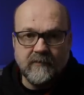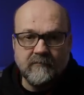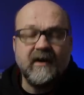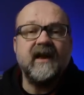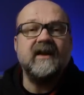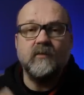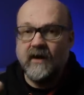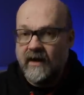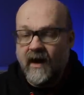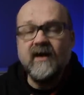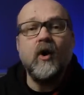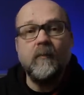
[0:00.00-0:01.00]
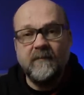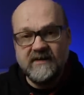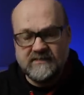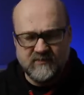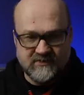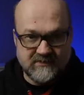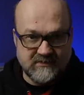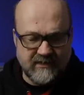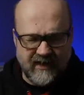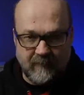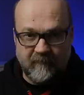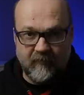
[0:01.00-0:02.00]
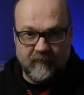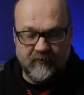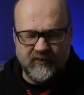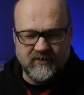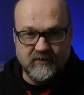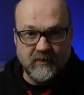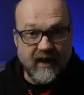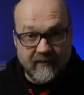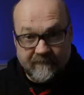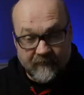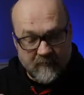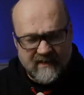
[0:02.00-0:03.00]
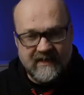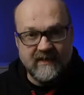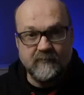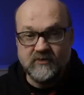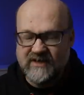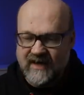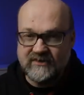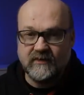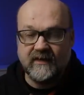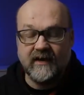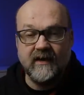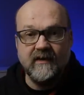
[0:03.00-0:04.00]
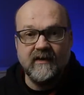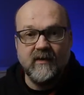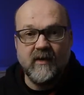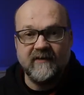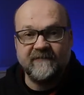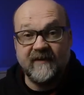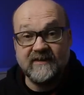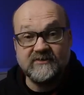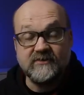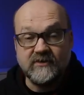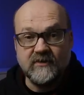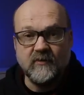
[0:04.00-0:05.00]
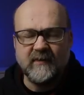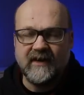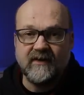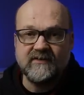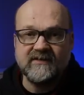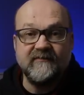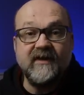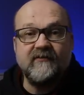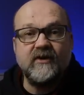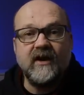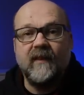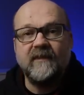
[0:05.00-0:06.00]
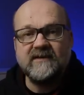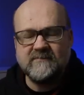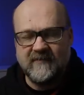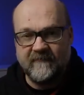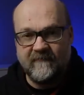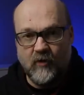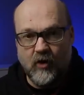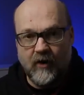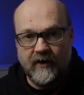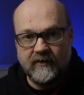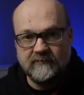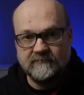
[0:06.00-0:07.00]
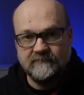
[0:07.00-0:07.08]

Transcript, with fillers: But anyway, I hope this was helpful for you. I, for me, it was actually quite fun to do because I've never done this before.